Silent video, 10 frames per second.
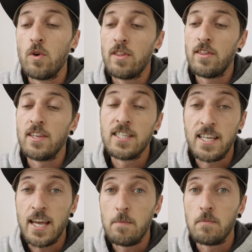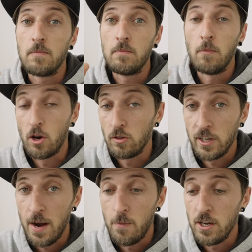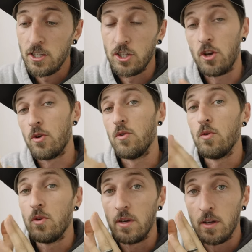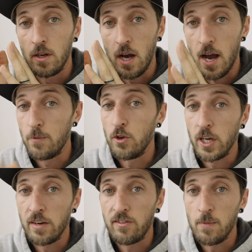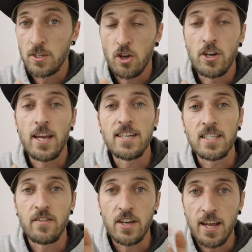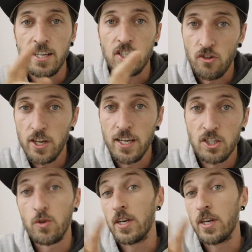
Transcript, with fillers: with the same model camera, so I'm doing it from the Sony a7S III to